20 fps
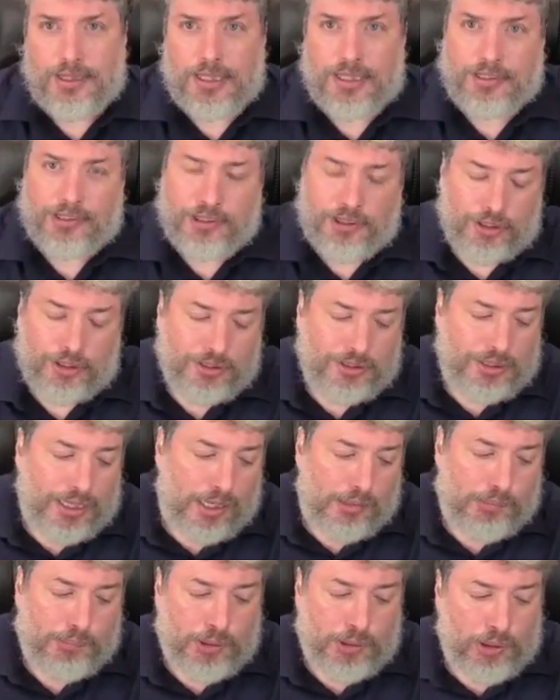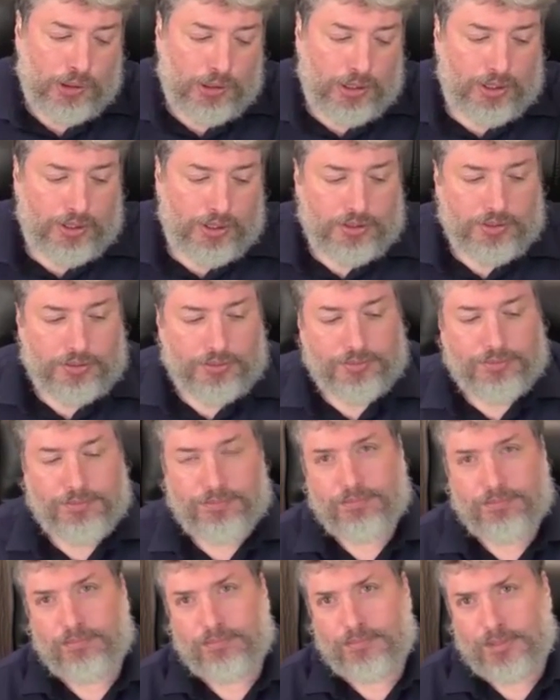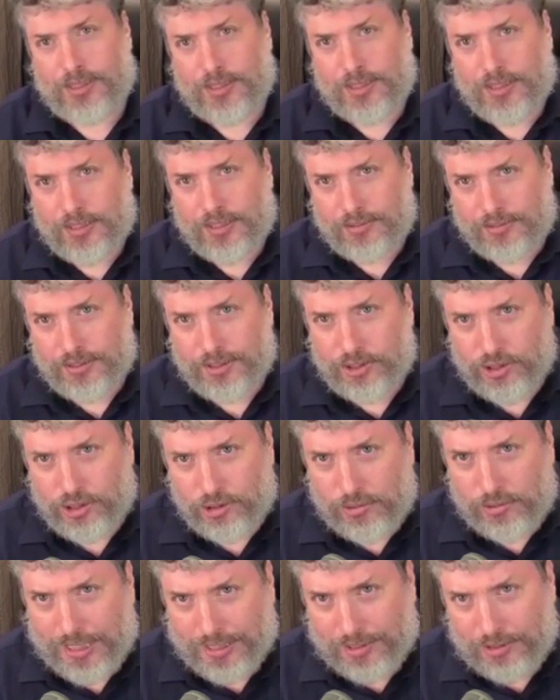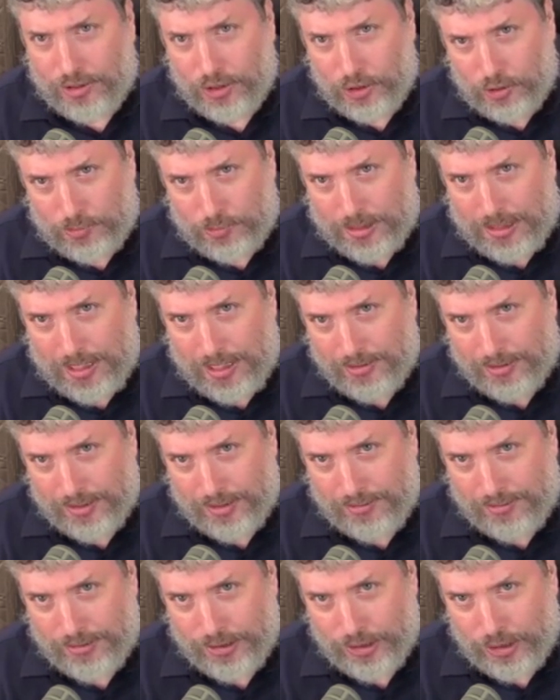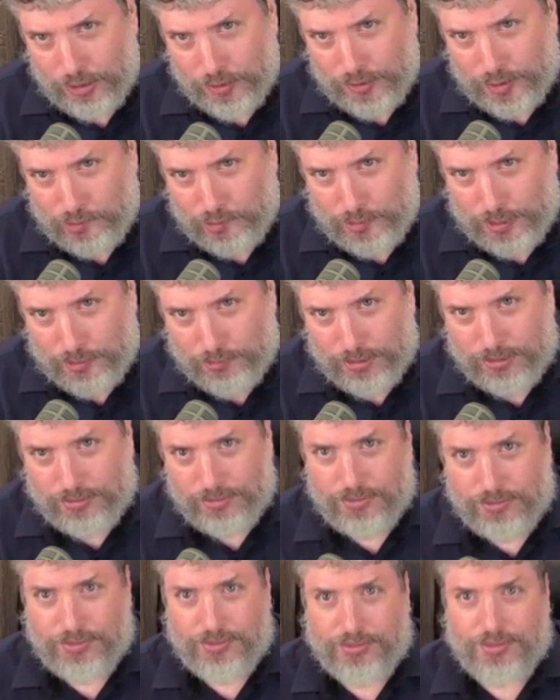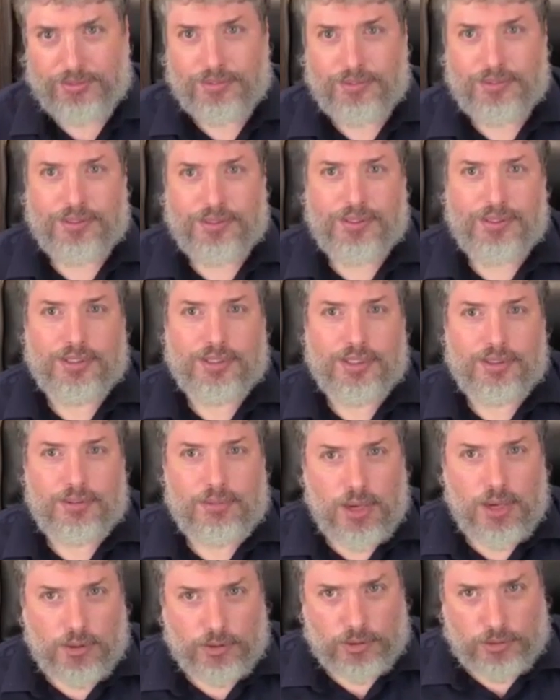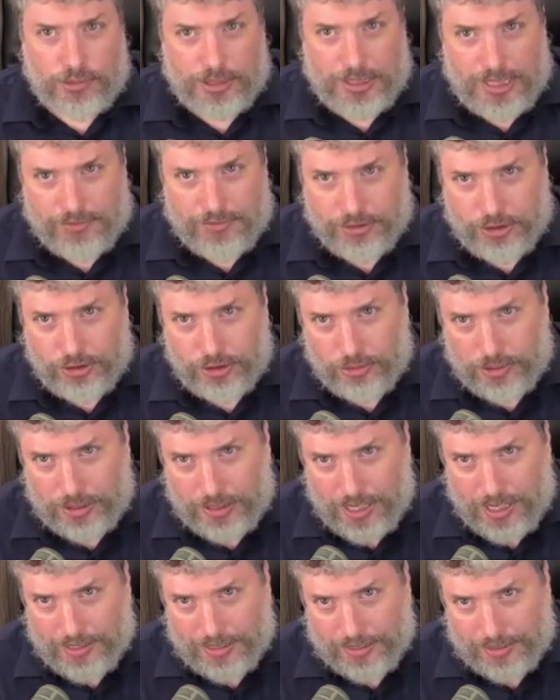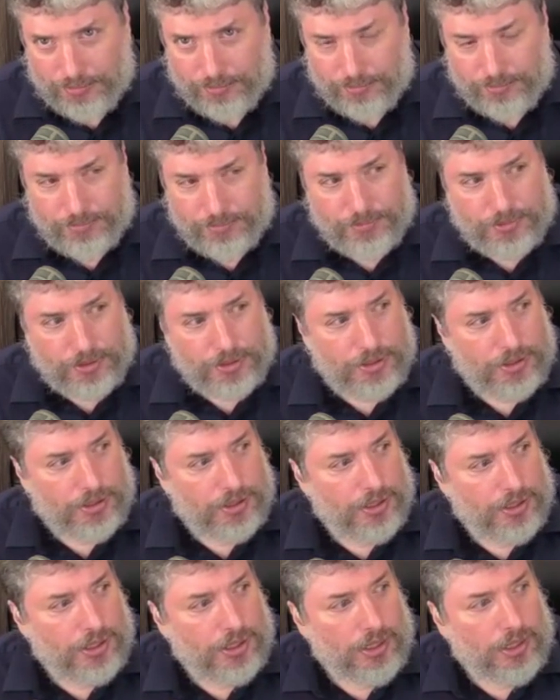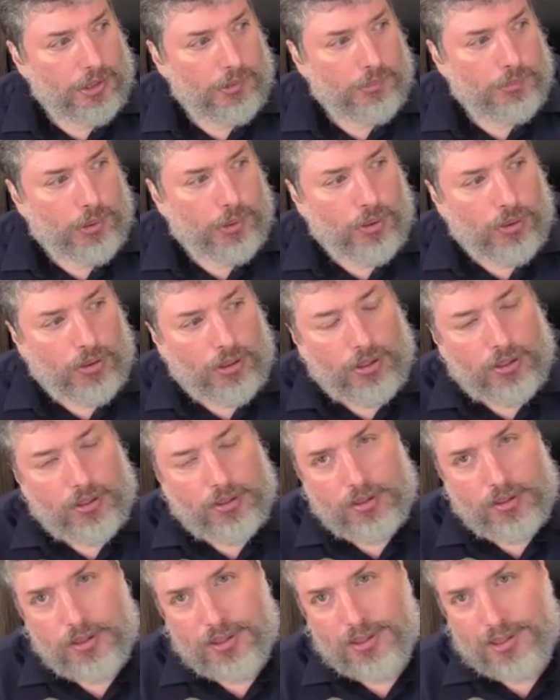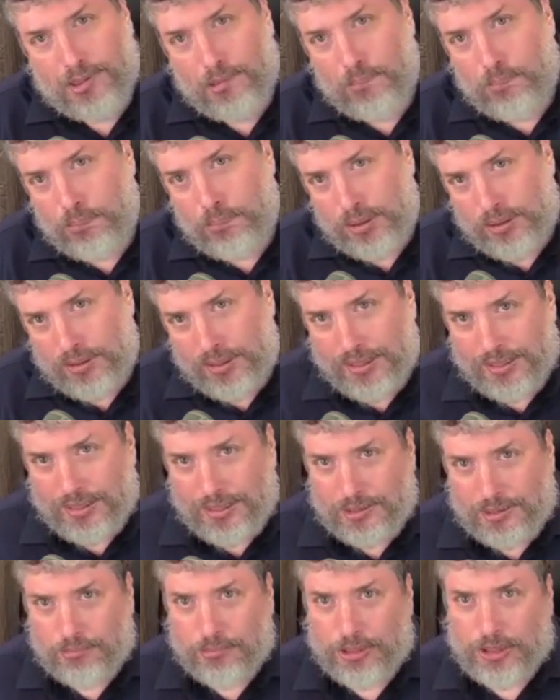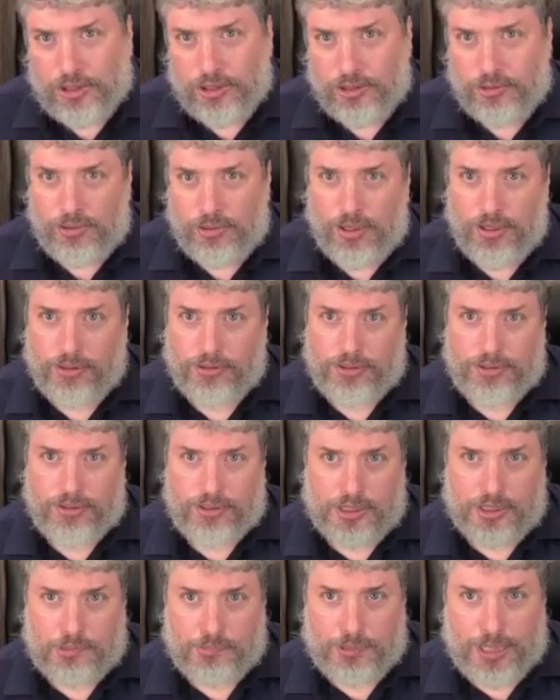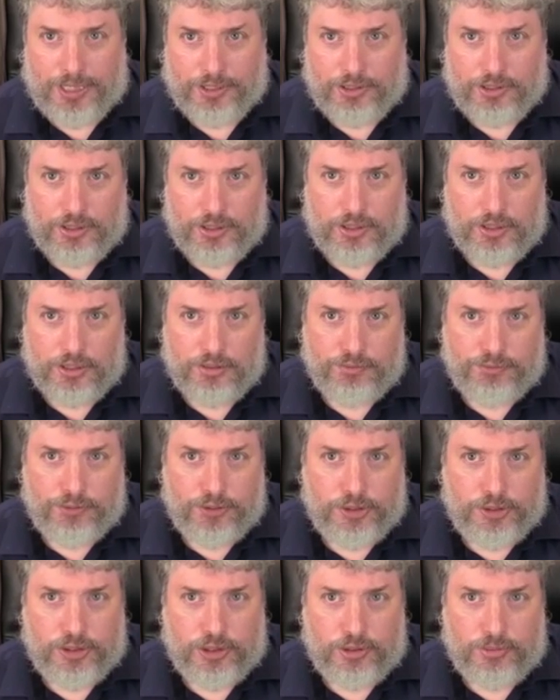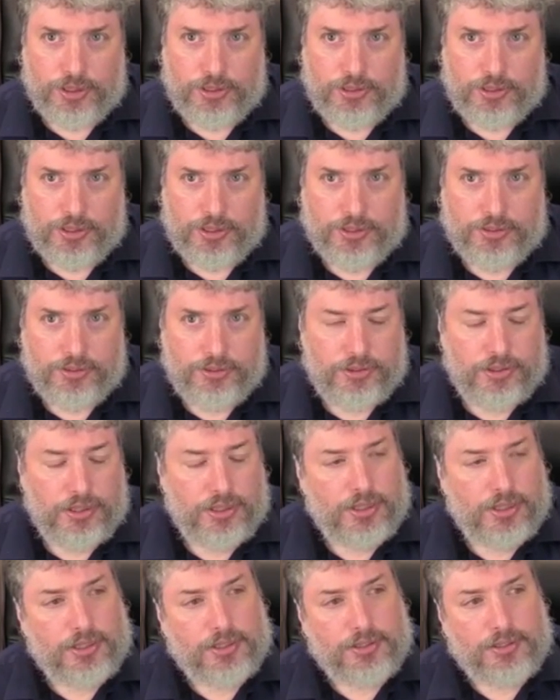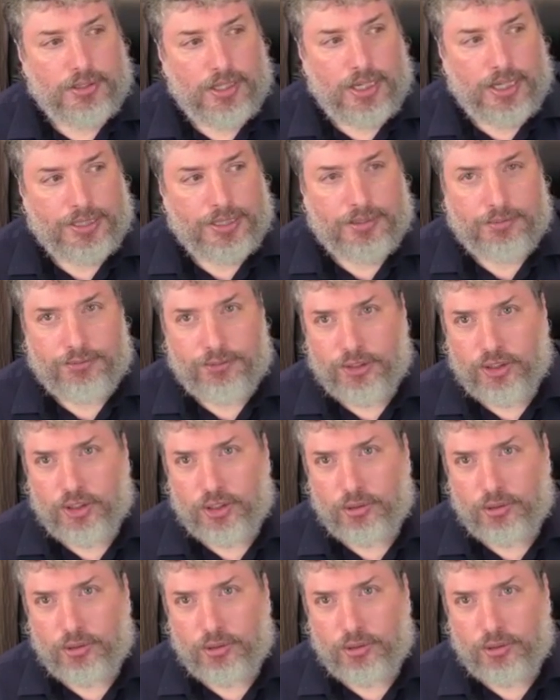as it turns out, Paul, this great luminary of the Jewish people, what would we ever do without him? Paul completely misquotes this passage in 1 Corinthians 9. In 1